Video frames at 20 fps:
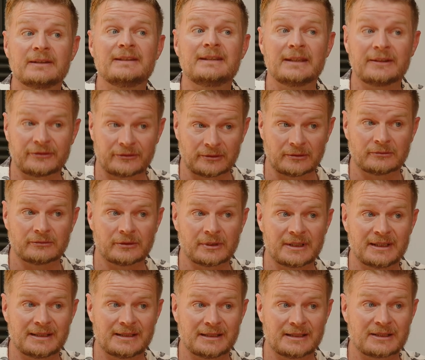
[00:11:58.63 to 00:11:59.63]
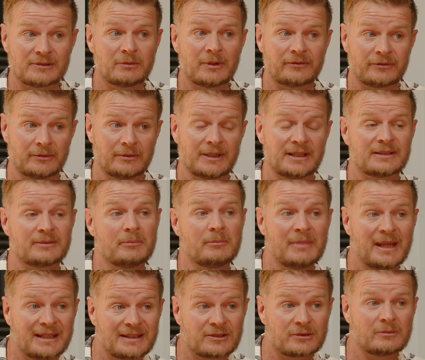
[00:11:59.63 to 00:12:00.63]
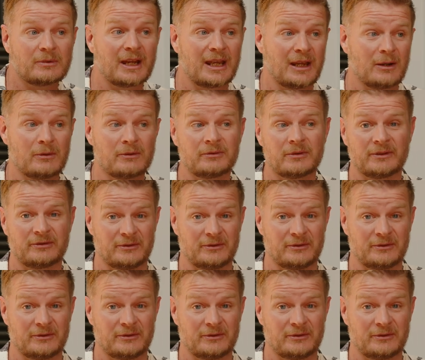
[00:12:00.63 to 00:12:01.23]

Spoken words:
different reasons, whether it's mental health,